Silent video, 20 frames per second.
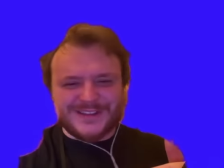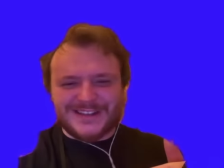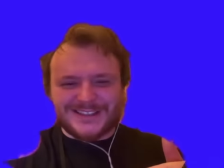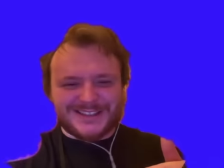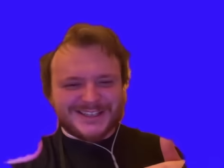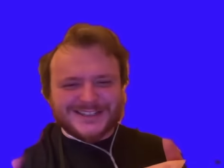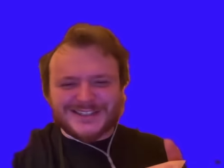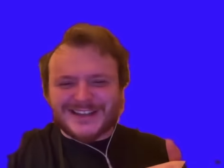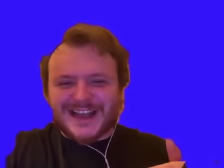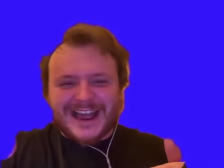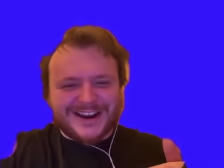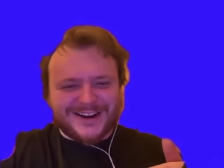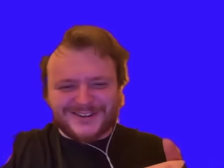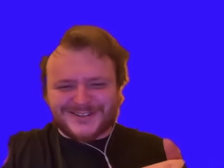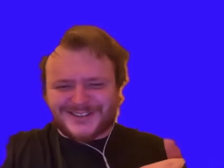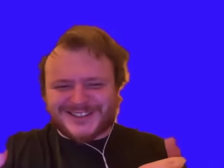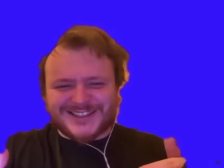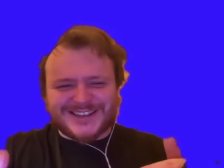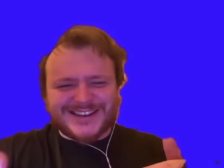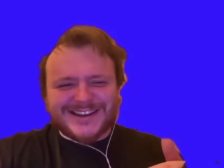this entire
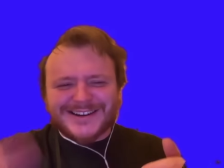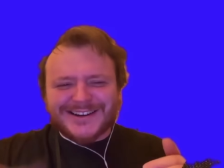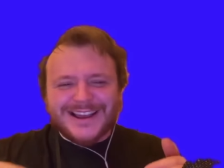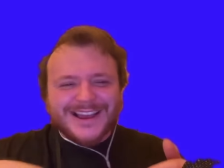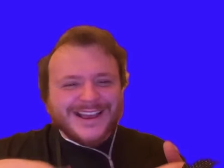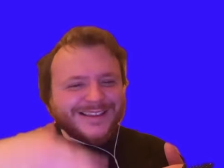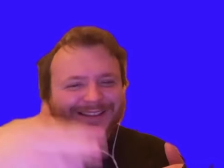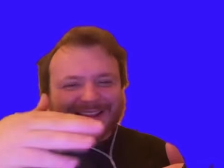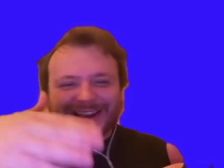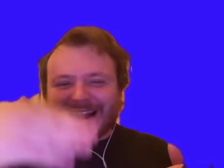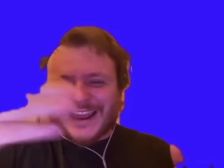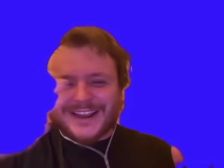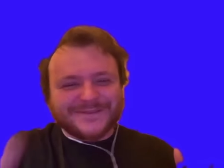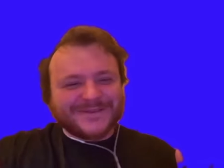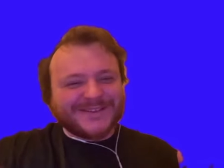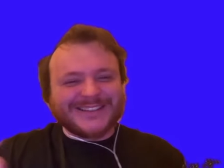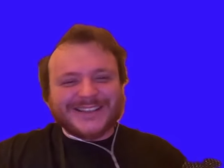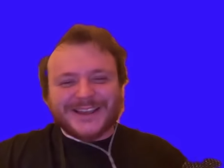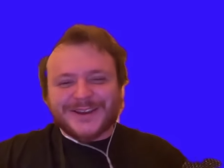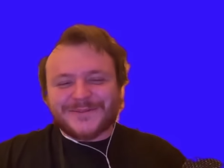scene that I
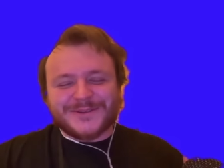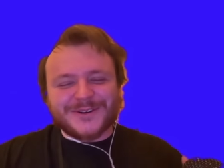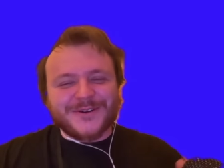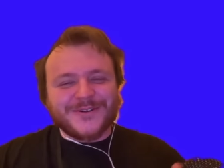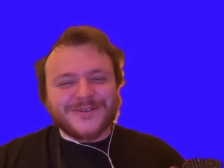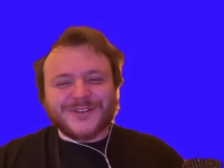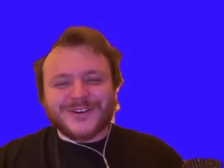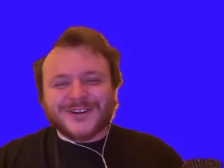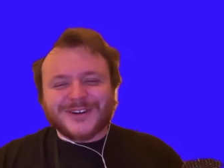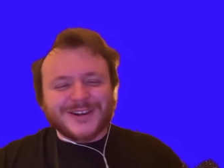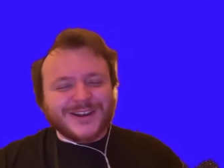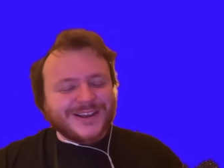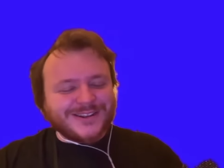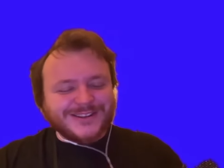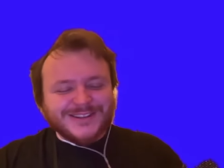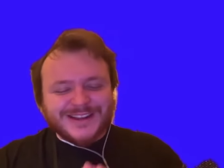have skipped over.